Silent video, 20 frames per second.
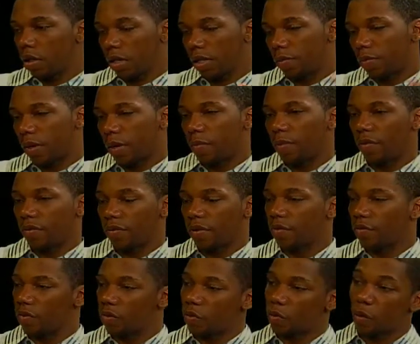He's probably my
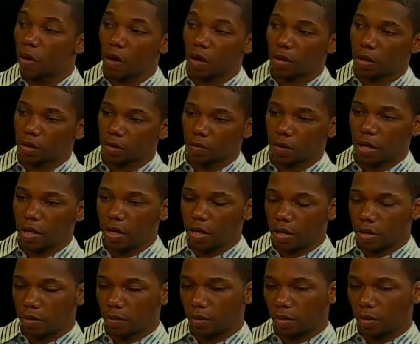favorite new artist right now.